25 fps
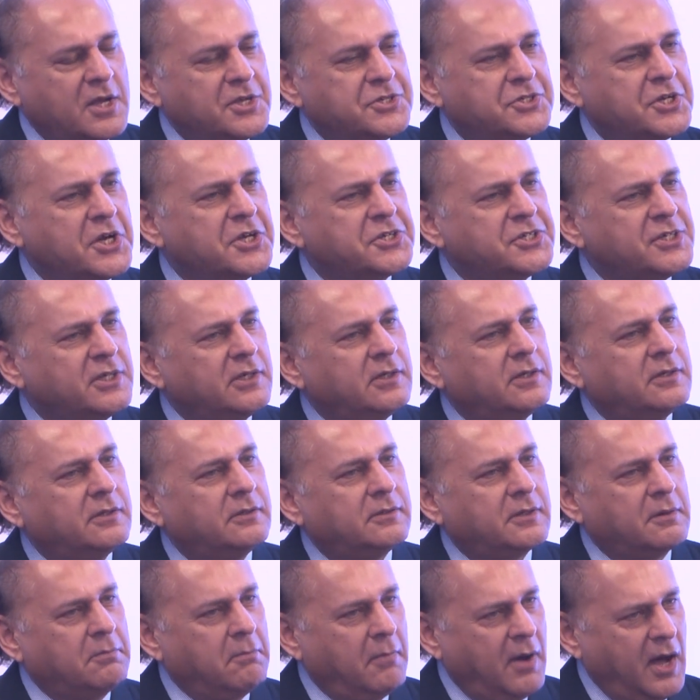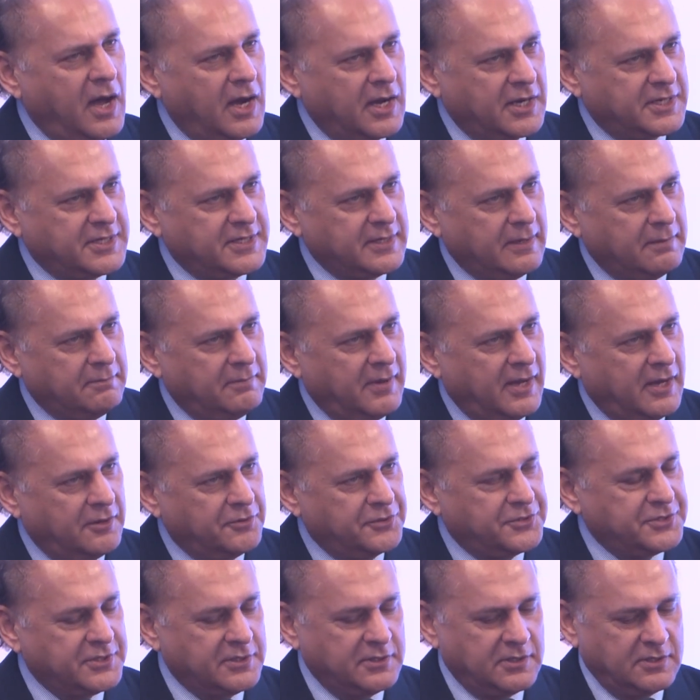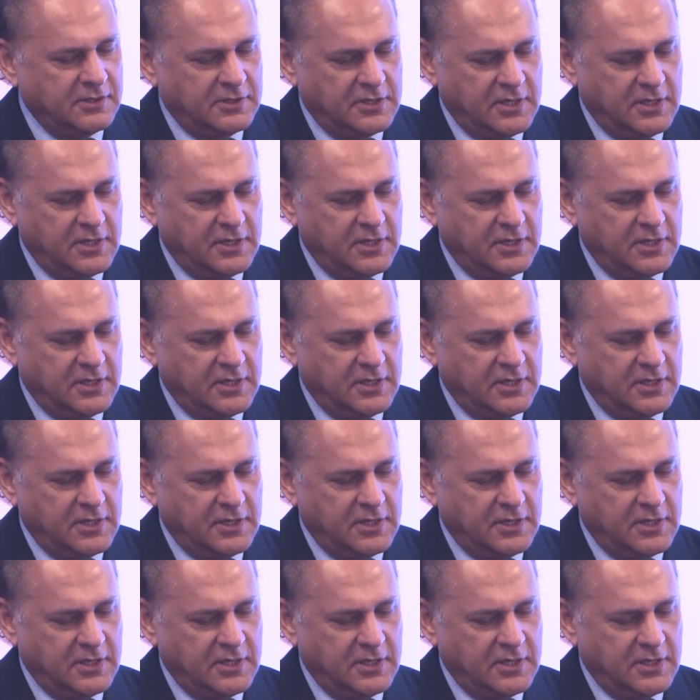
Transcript: Churchill remarked about